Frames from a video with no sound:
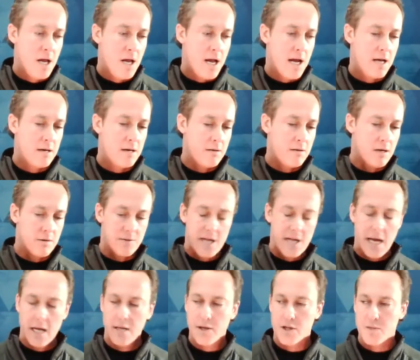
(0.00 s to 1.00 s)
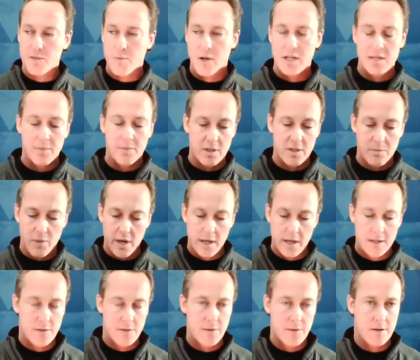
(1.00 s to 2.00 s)
And taking those principles and bringing
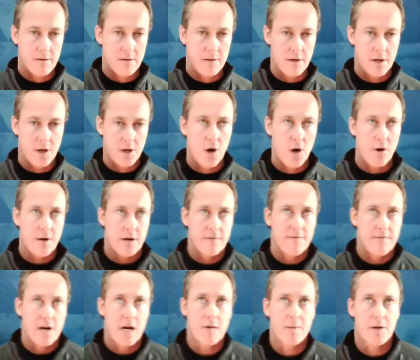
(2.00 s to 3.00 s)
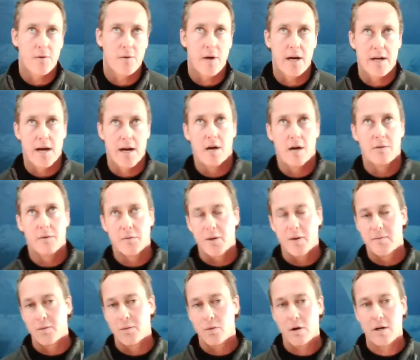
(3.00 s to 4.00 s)
it to a current environment right now. And we've
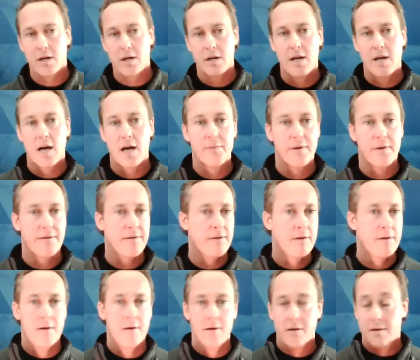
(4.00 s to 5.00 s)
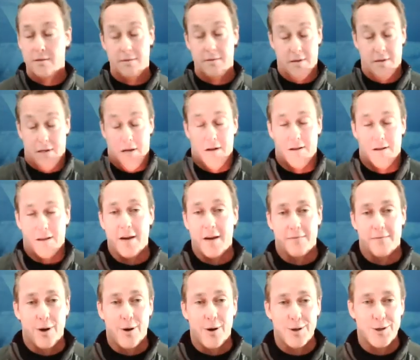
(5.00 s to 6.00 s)
been working a lot with a lot
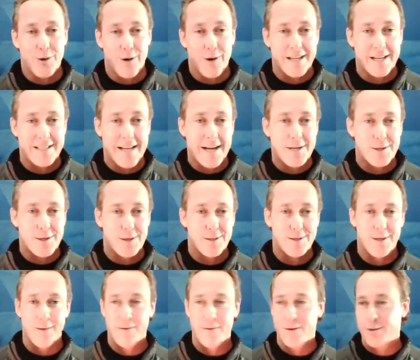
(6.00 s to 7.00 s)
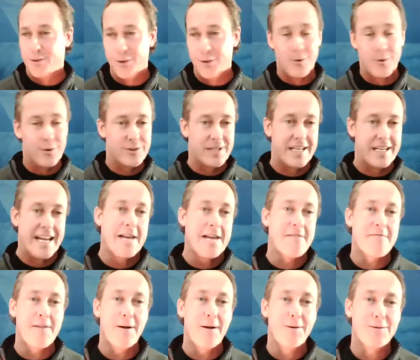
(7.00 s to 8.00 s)
of large organizations, the Googles and
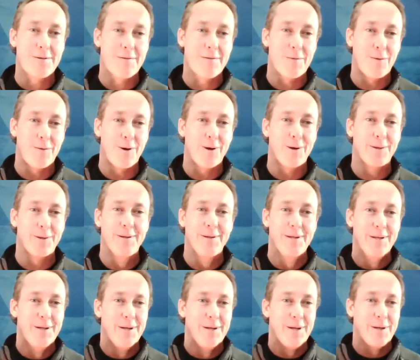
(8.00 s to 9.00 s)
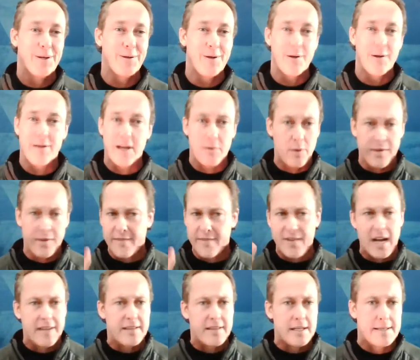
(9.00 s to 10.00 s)
NFLs of the world, who you think, well, they've
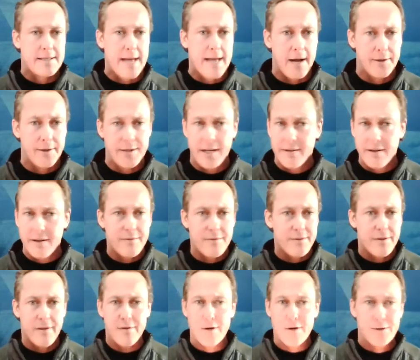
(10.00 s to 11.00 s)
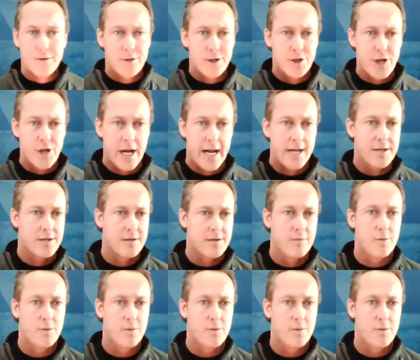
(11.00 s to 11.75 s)
got this dialed in. They're used to change.